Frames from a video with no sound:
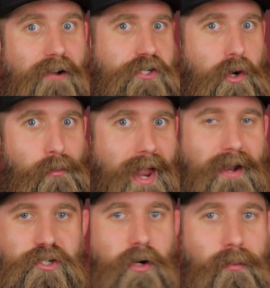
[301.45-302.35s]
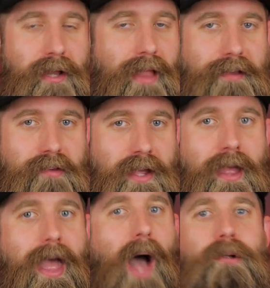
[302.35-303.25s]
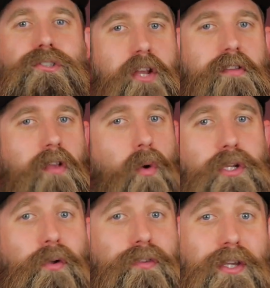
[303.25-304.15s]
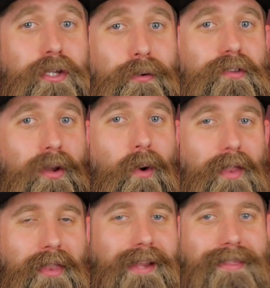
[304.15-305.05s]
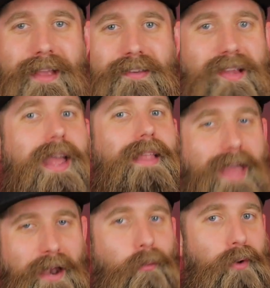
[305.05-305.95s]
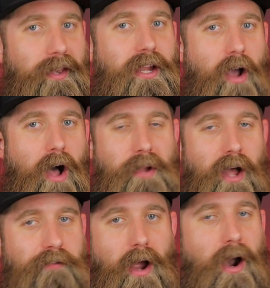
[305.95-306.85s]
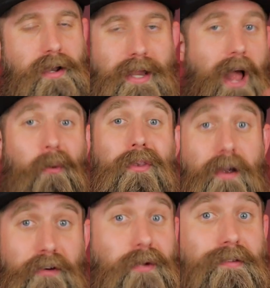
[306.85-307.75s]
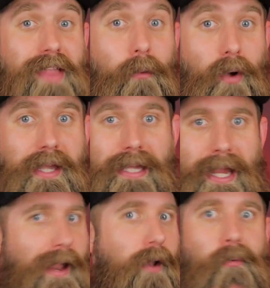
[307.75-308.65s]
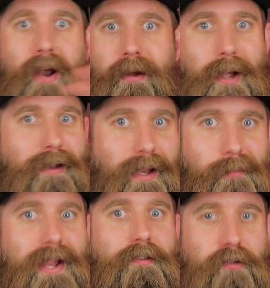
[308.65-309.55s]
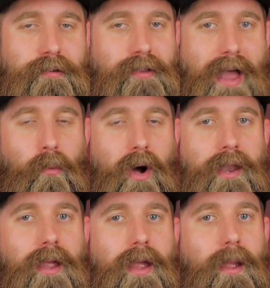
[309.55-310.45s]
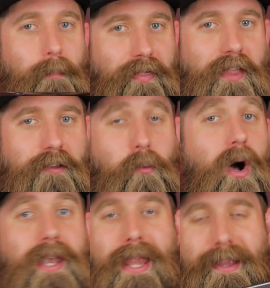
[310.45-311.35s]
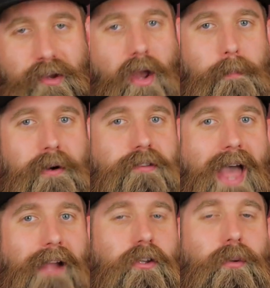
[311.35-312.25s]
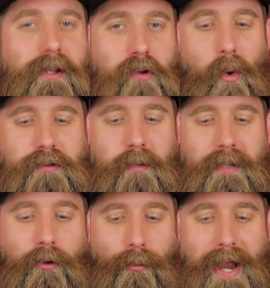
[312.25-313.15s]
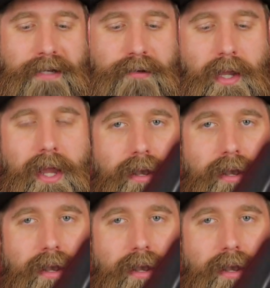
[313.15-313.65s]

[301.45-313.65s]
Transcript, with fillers: I should have read it, I should have realized it. I was just so used to using one like this that it really caught me off guard, and I will never use that one again. I don't recommend anybody else using that one, but this one is gonna protect you. It's going to be great.